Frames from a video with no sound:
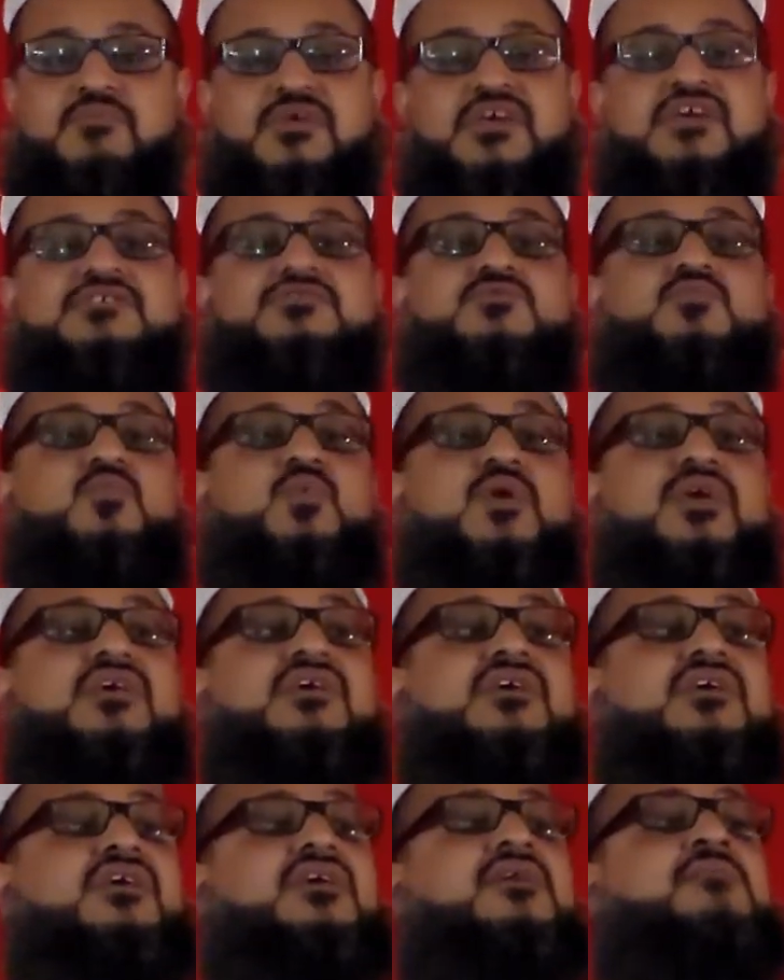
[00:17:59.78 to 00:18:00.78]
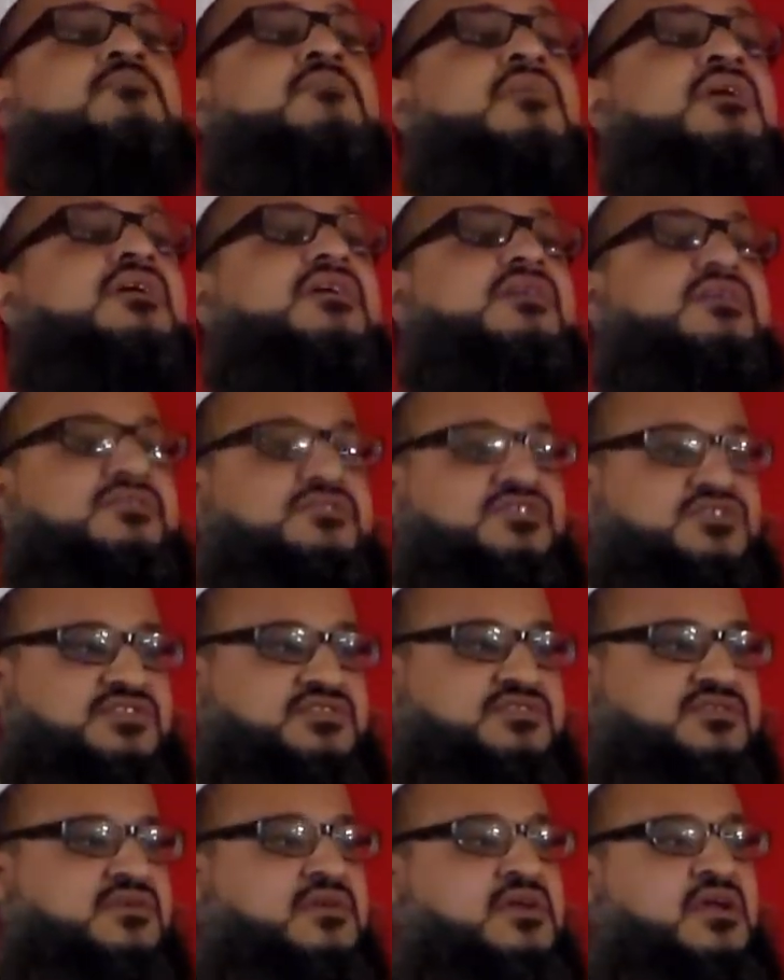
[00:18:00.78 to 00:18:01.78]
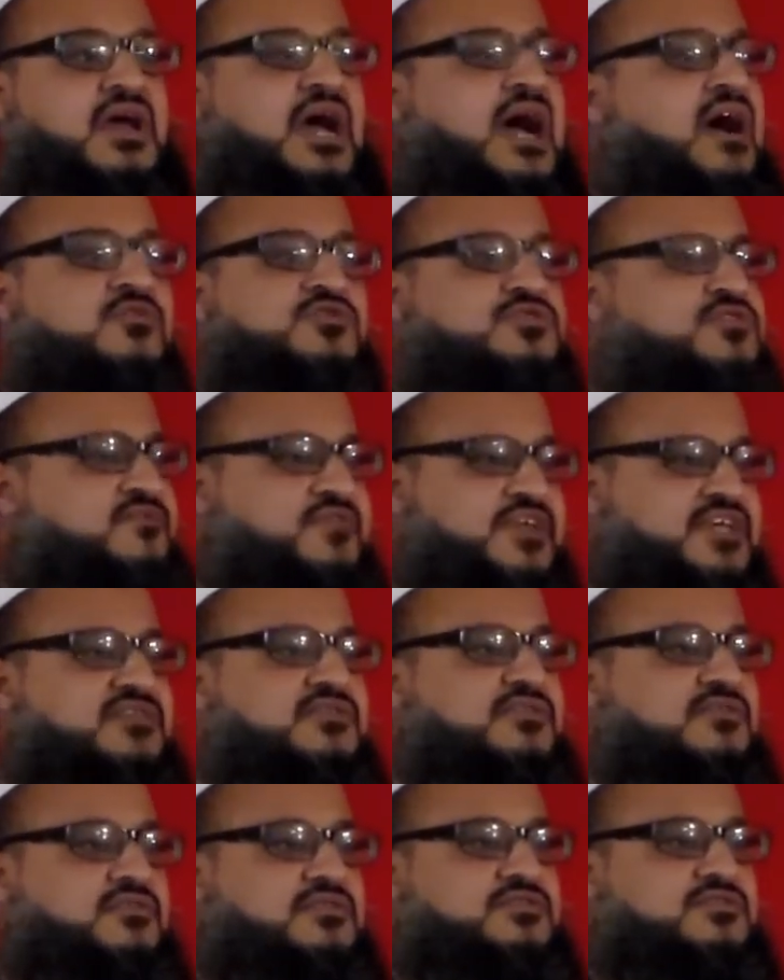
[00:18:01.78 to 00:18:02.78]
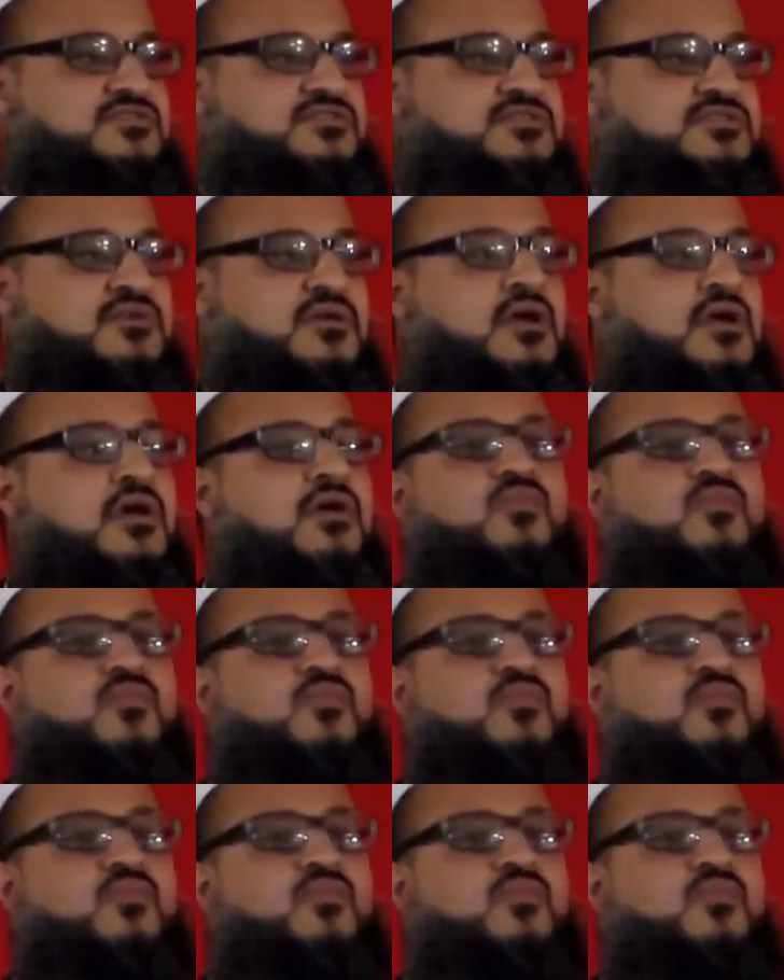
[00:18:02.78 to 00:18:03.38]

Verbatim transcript: because we emerged out of ignorance,